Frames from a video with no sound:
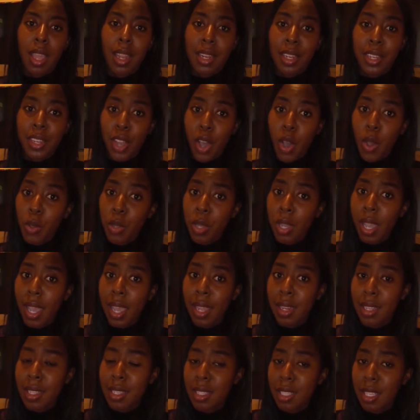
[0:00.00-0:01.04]
now you're at
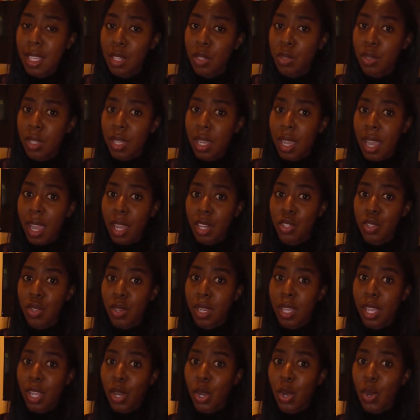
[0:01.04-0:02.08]
the stage where you're actually
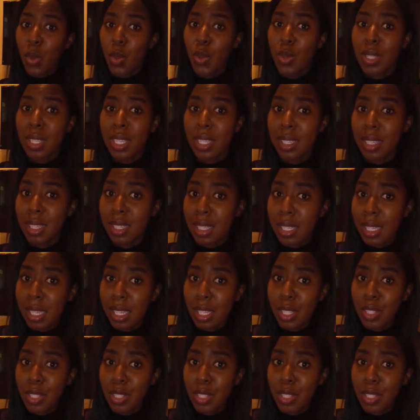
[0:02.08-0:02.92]
closing the deal.